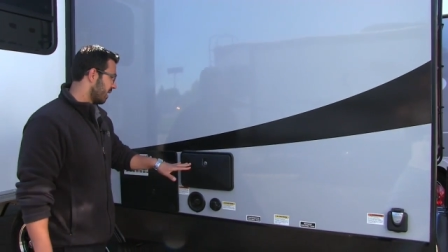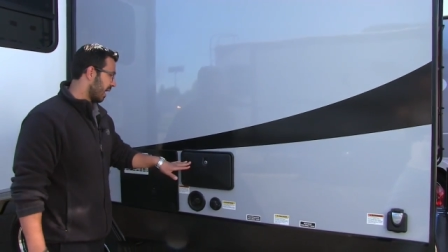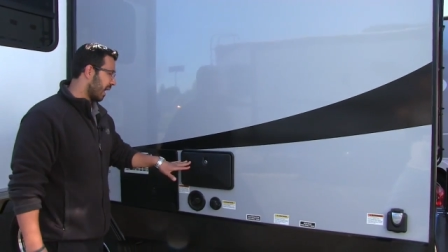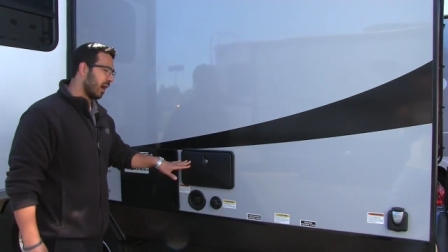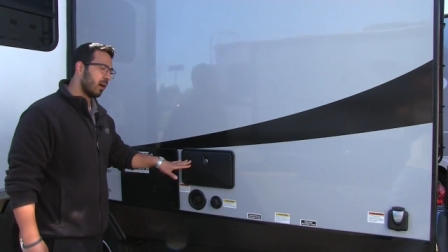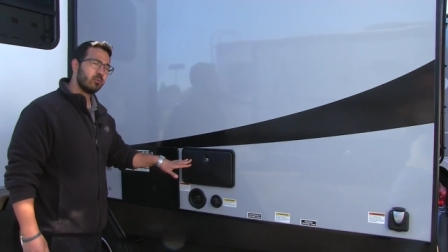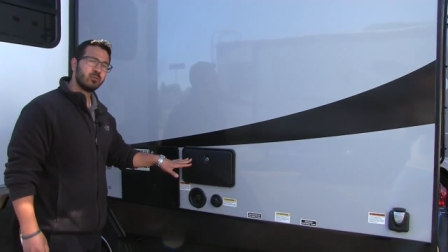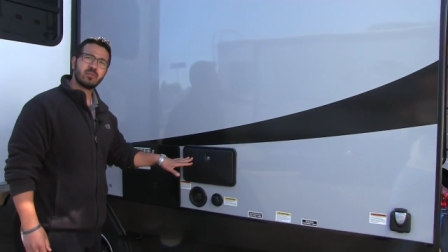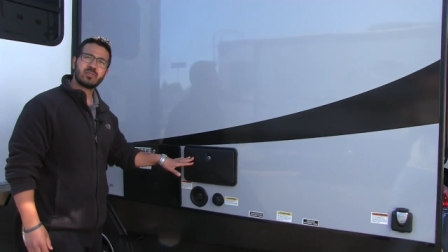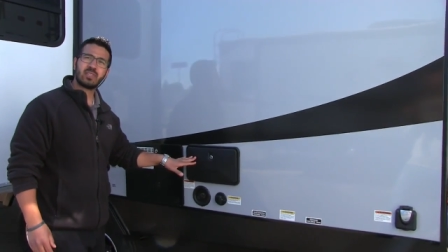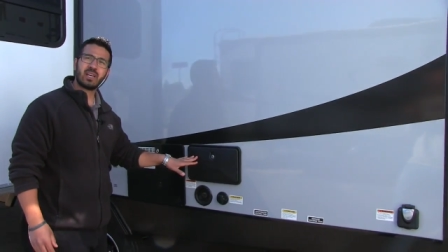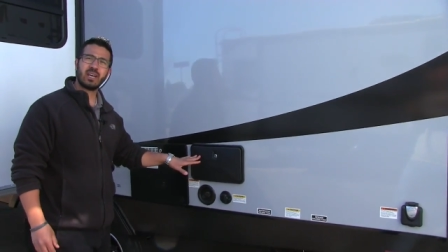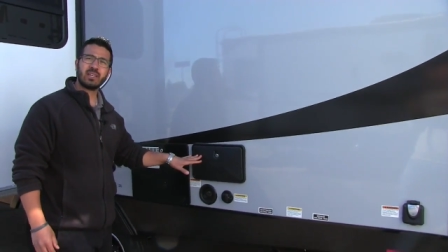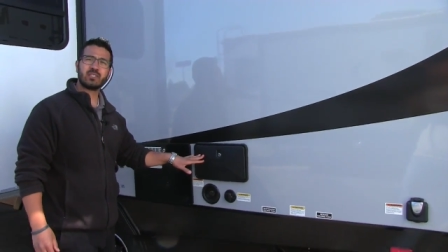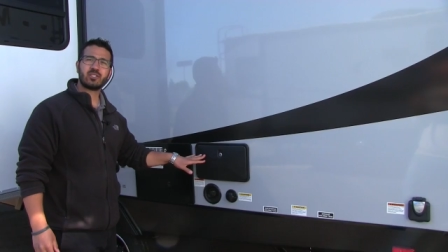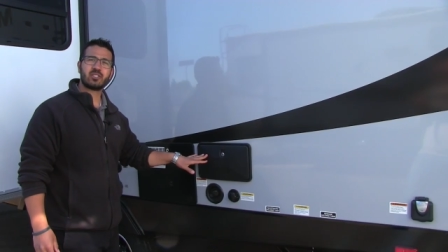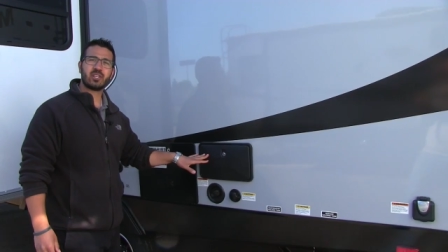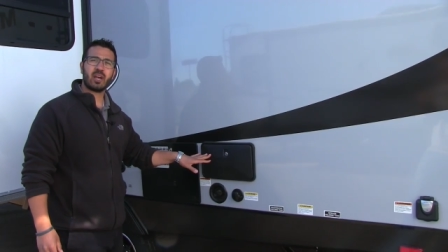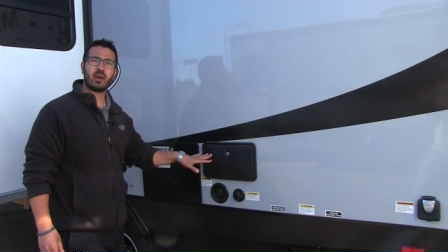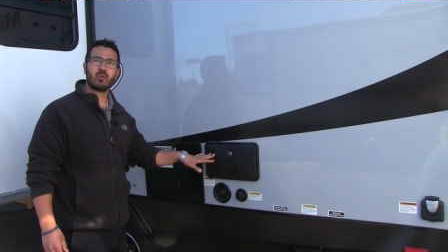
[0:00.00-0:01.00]

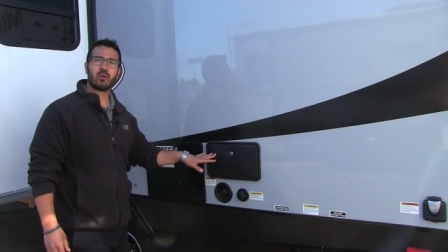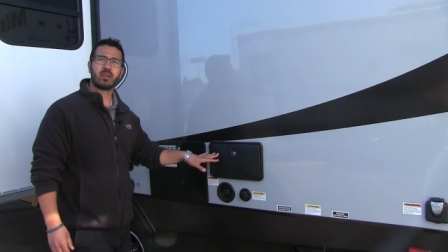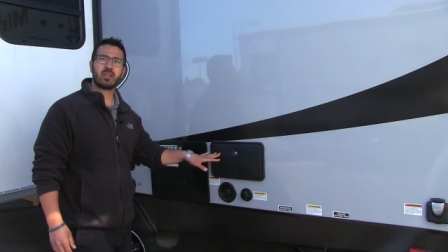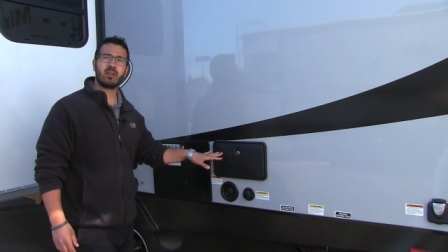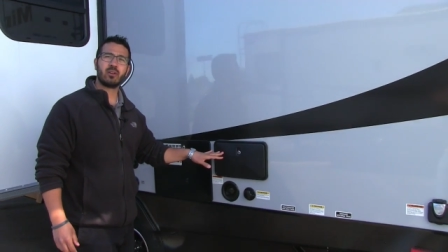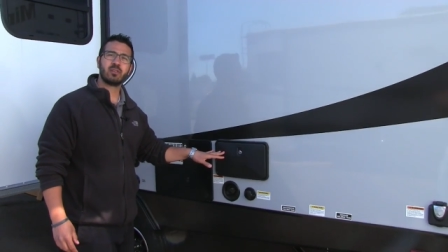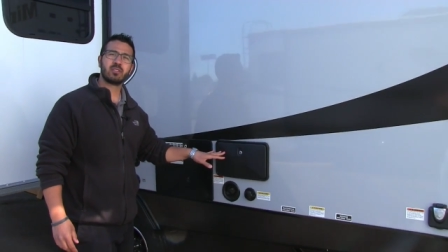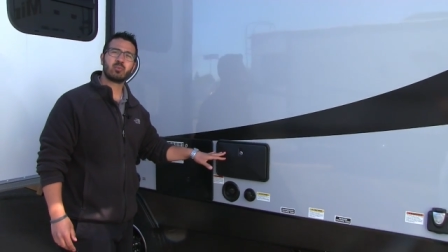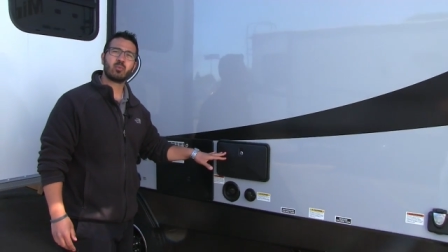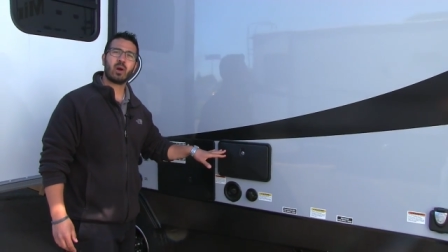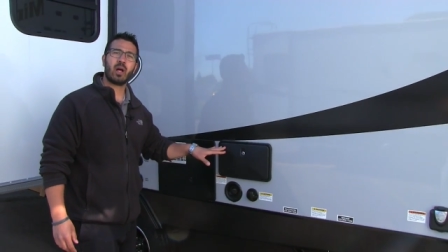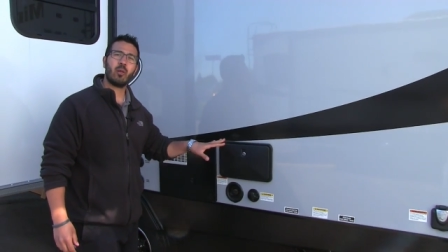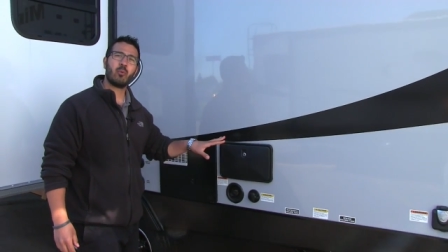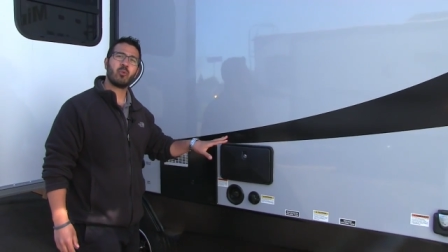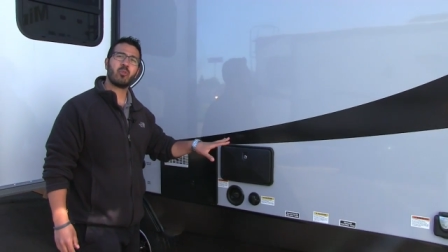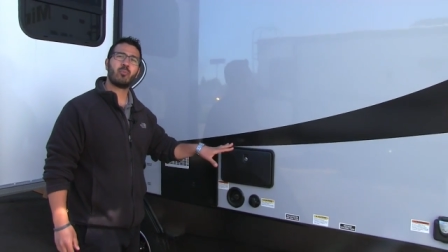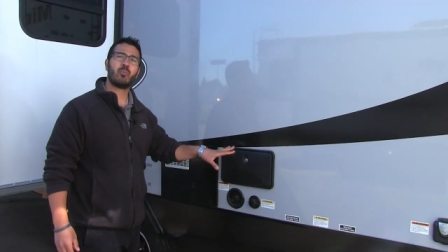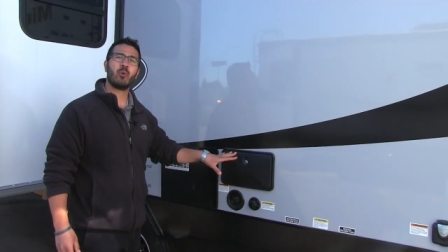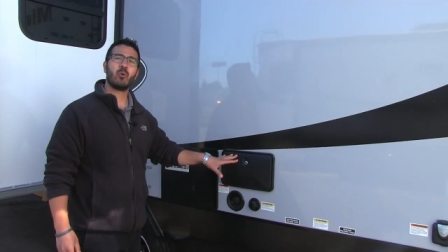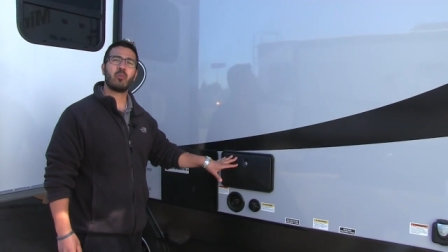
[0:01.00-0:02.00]
outside shower here as well
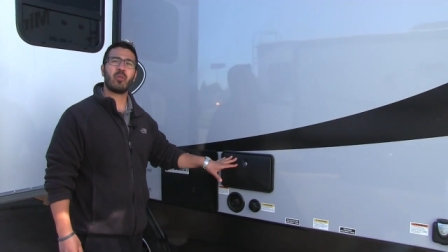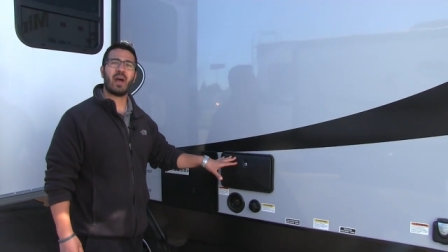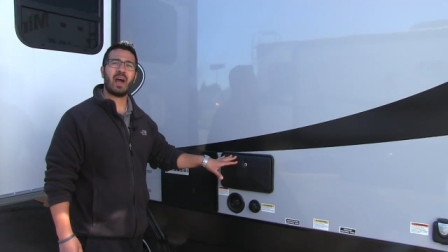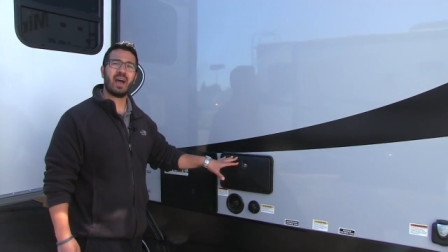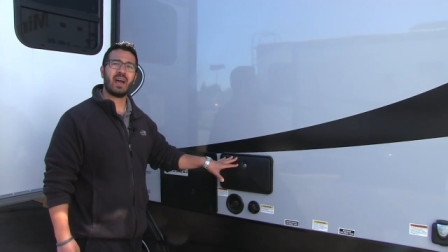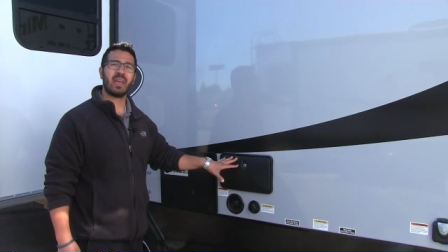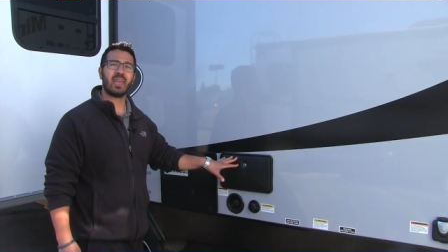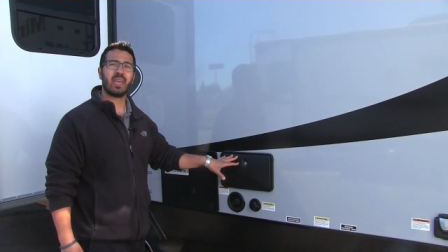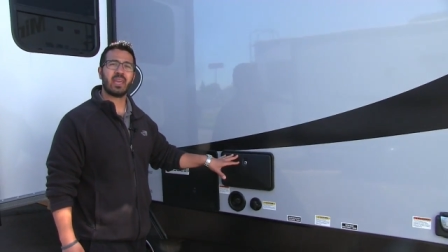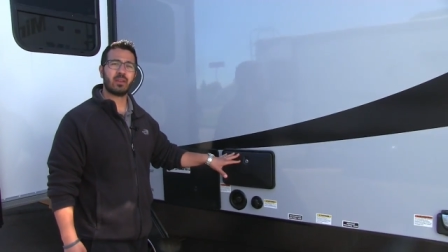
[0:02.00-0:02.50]
with both hot